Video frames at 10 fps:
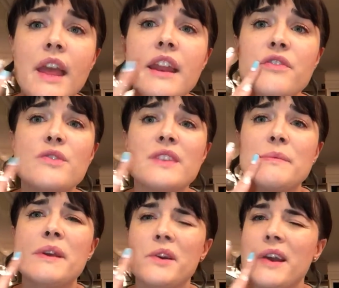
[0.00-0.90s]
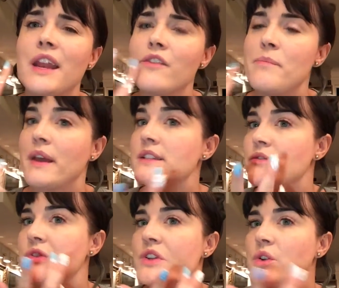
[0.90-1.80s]
And if you seem like you're kind of a mix
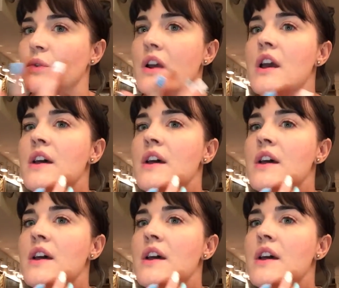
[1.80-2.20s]
of two,